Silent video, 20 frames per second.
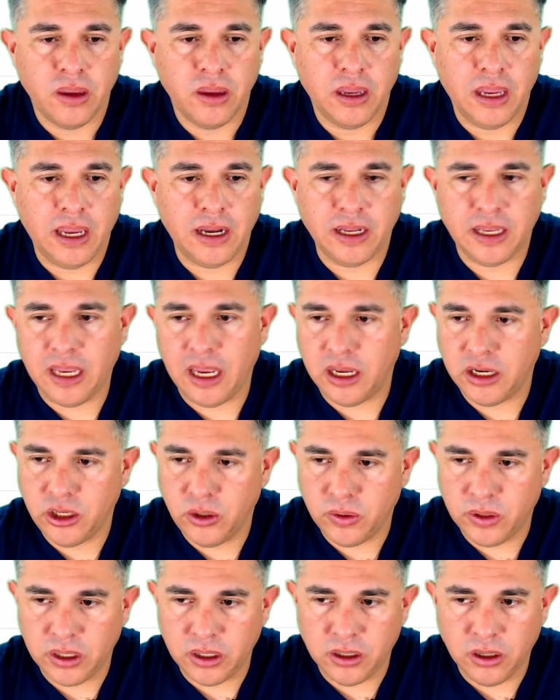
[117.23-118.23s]
And again,
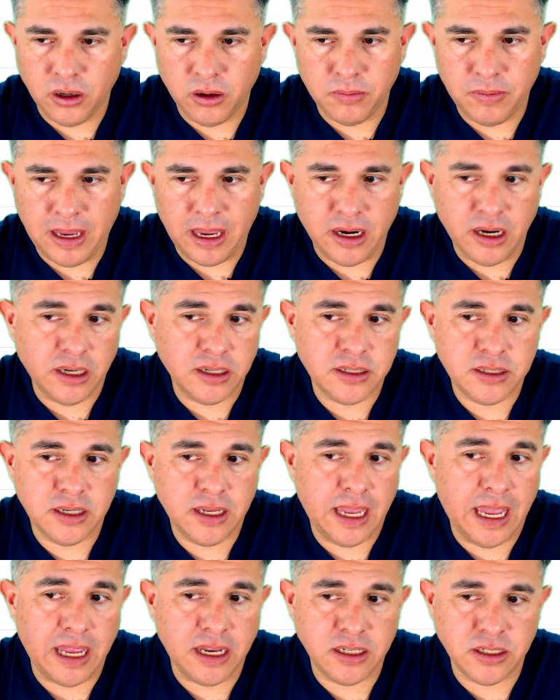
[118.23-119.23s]
you can come
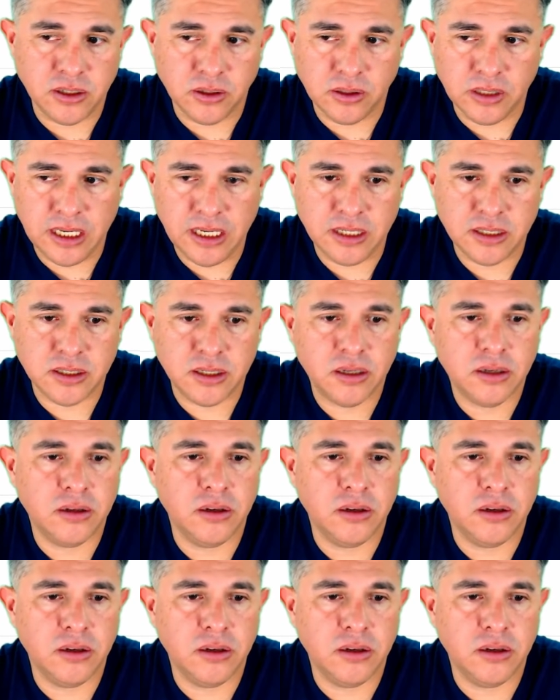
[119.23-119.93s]
edit and delete